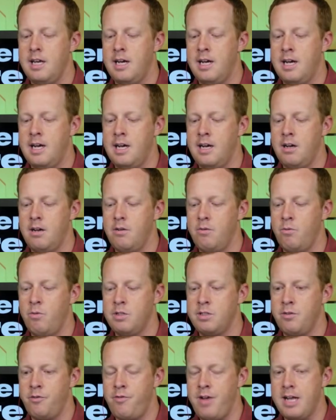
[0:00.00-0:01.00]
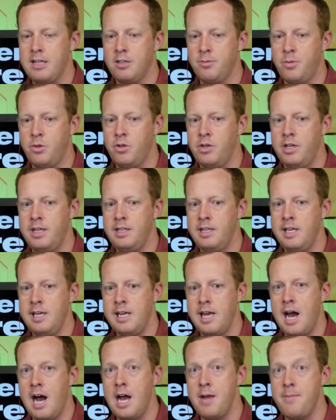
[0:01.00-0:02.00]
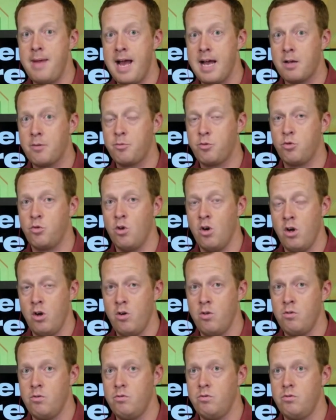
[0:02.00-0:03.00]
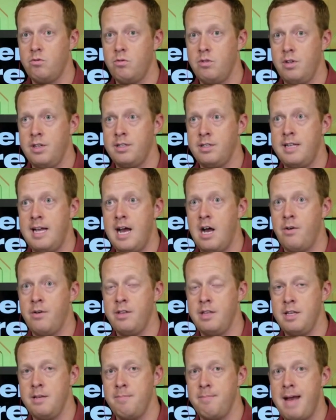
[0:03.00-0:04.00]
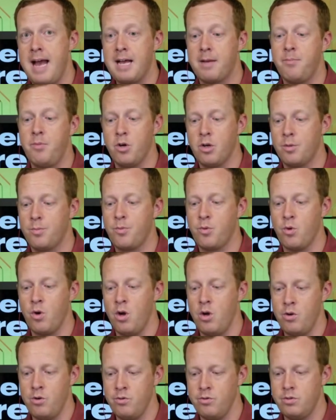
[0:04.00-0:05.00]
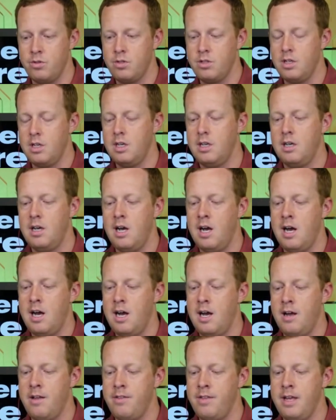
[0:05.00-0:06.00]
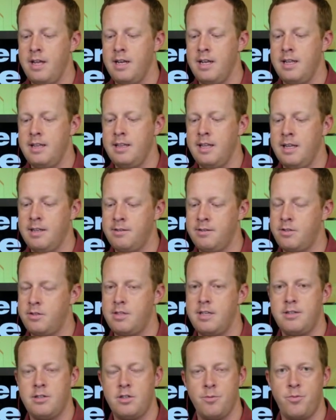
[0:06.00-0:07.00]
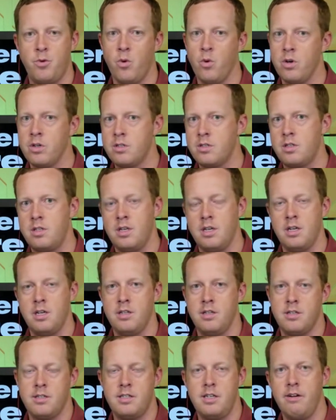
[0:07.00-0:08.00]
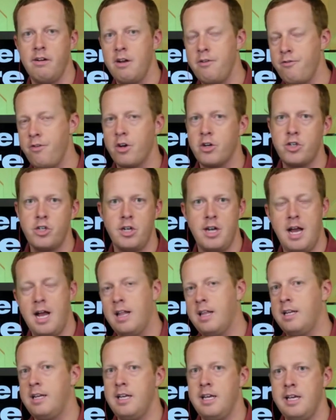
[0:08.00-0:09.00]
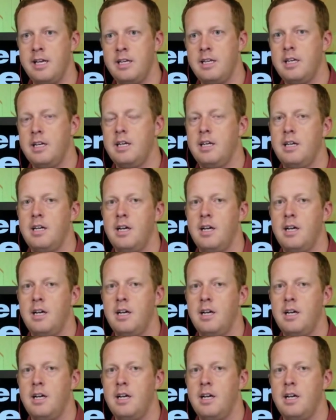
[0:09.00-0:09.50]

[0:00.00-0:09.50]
uh, was available in the iMac Pro is now in the MacBook Pros uh, that uh, supports the the Siri functionality